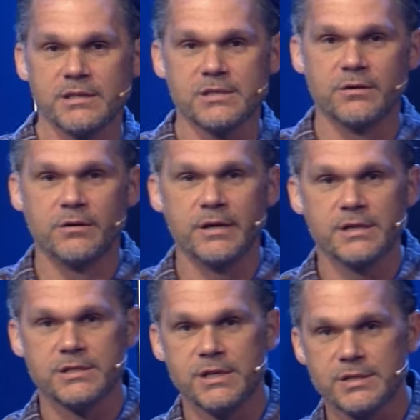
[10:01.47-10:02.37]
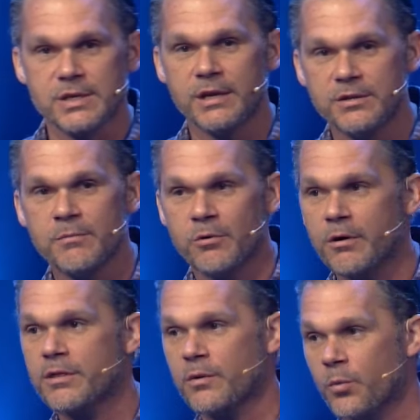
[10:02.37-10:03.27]
the story is Jesus can do
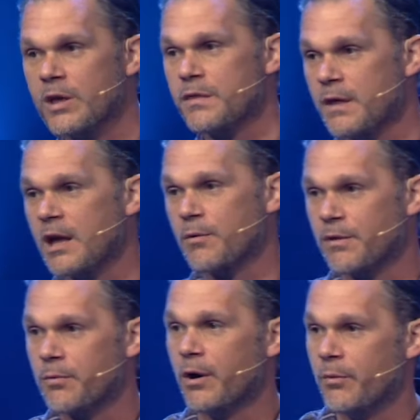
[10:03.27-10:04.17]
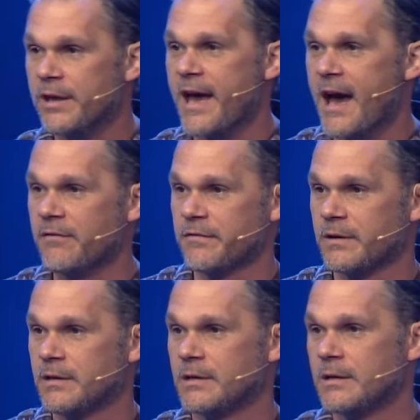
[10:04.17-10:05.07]
more than we think with what we have.
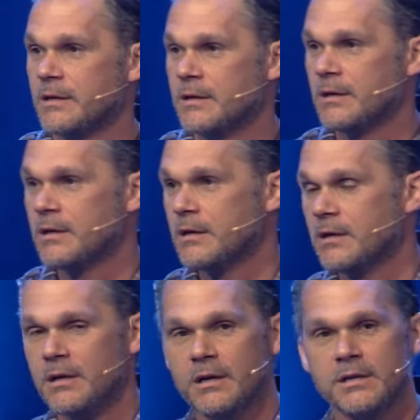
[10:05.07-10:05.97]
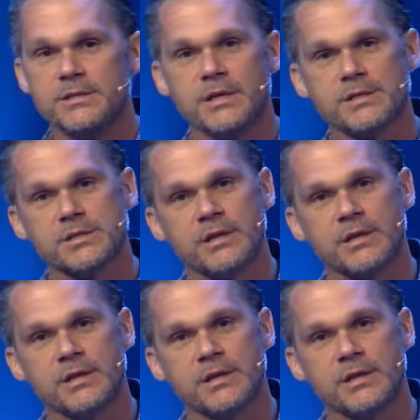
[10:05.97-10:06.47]
Jesus